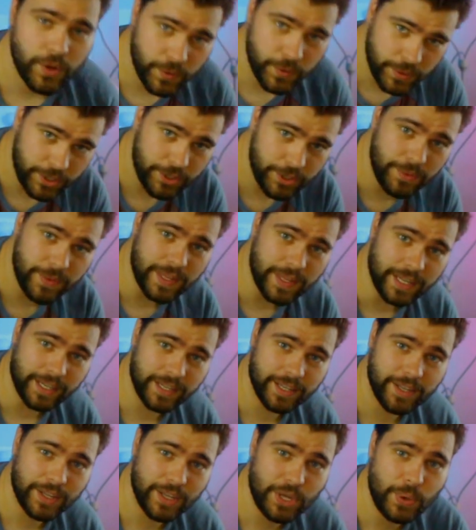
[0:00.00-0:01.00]
Who do you
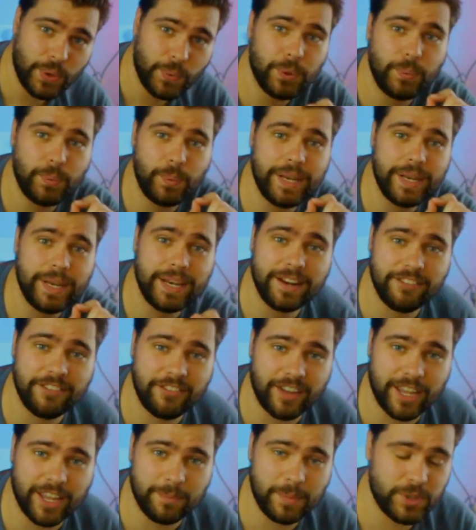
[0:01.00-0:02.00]
think would win in a
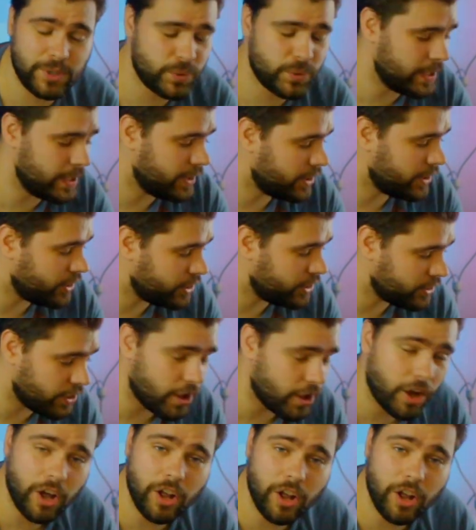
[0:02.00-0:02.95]
fight between the